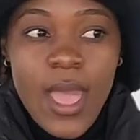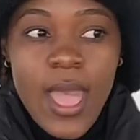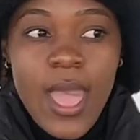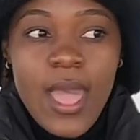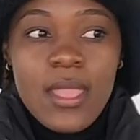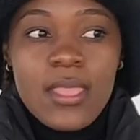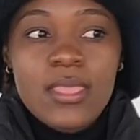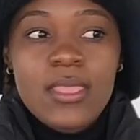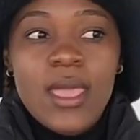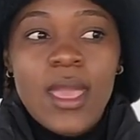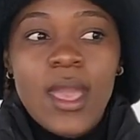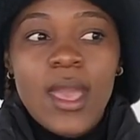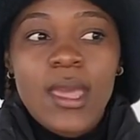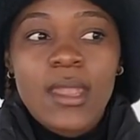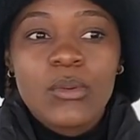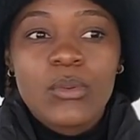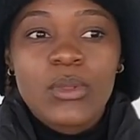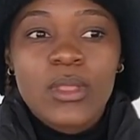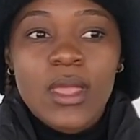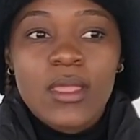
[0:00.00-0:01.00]
And
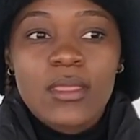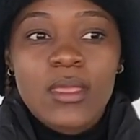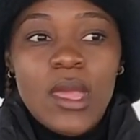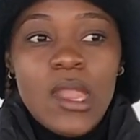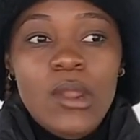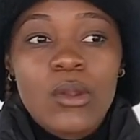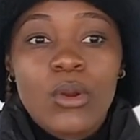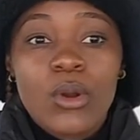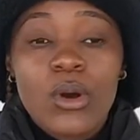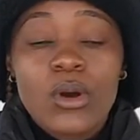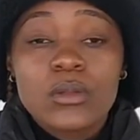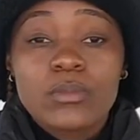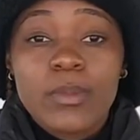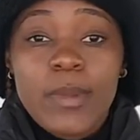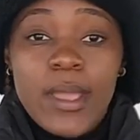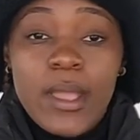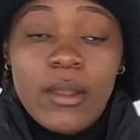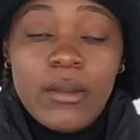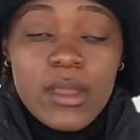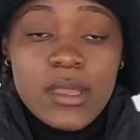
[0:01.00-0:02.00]
then when I then got
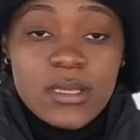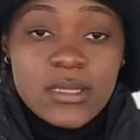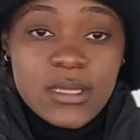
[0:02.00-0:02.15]
my grade